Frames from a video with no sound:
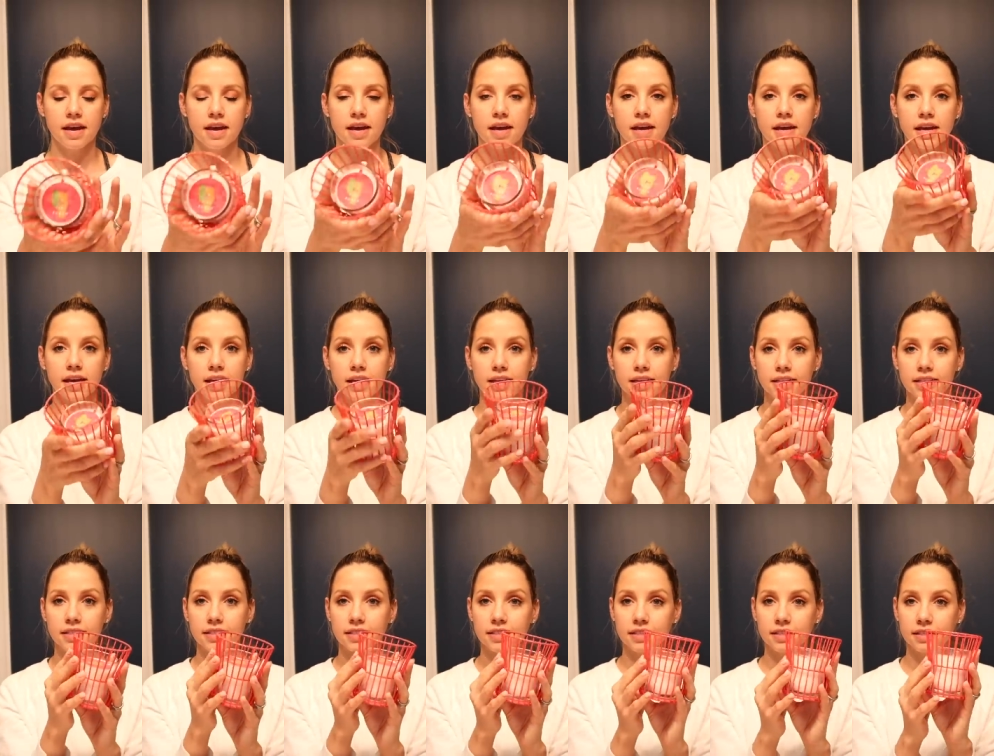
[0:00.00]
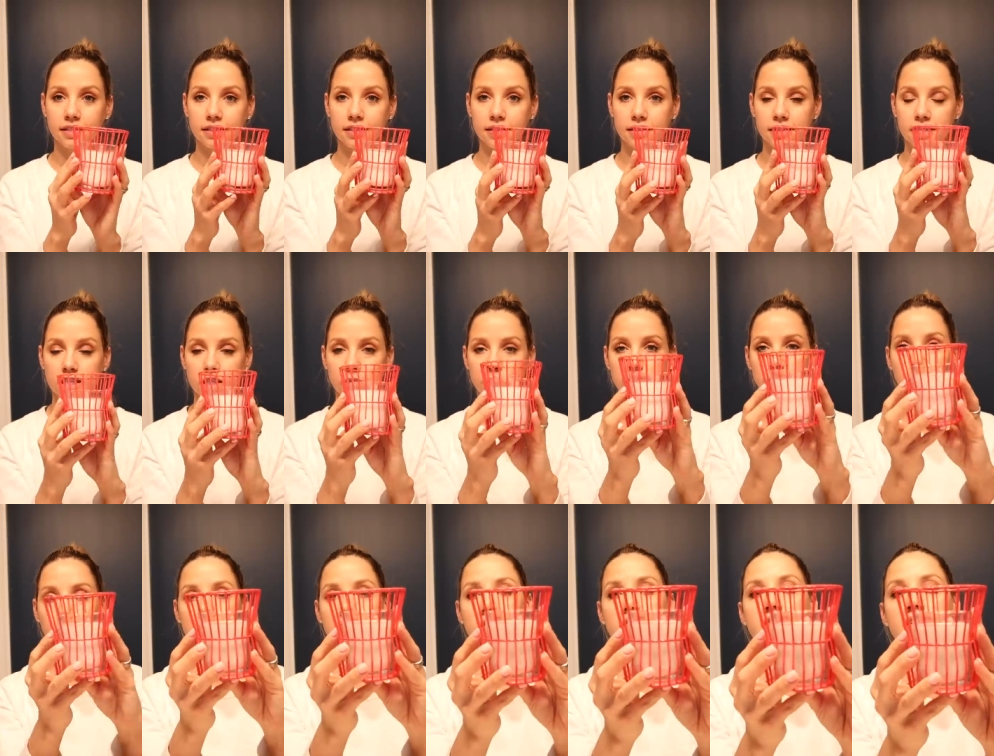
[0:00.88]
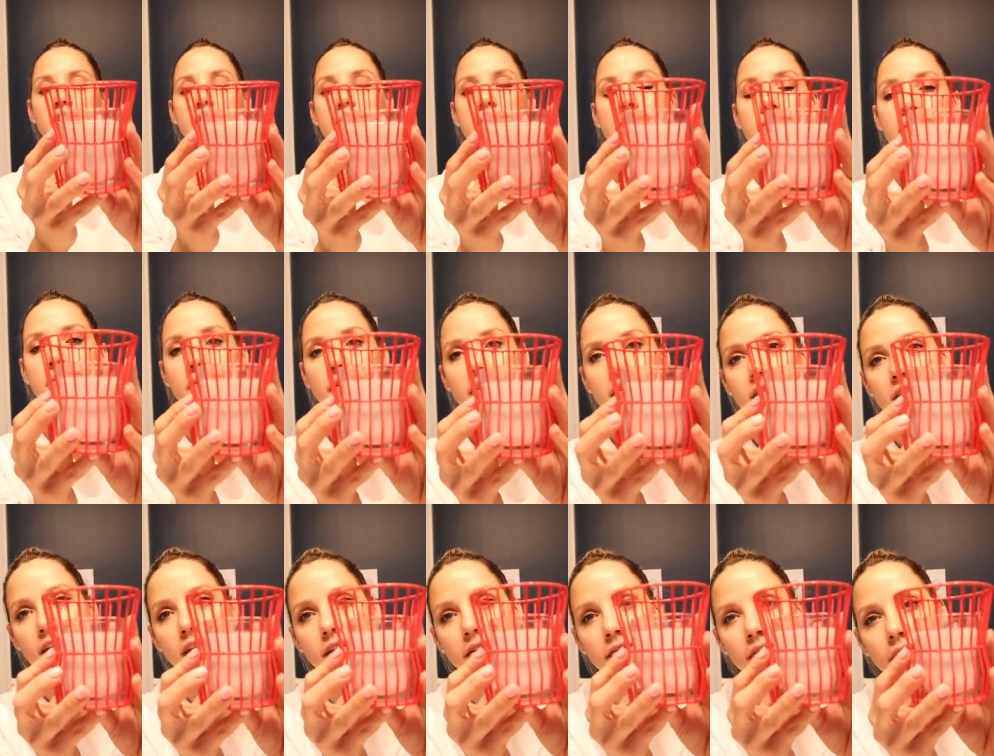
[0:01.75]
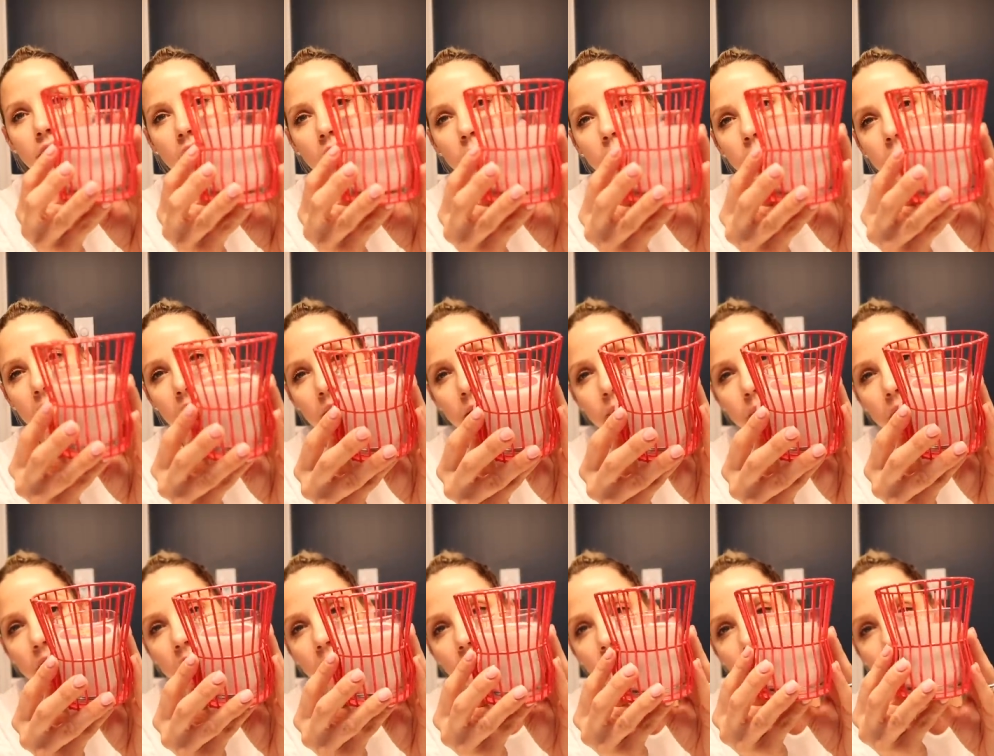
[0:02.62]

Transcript: And this was one of them. It's like a really pretty pink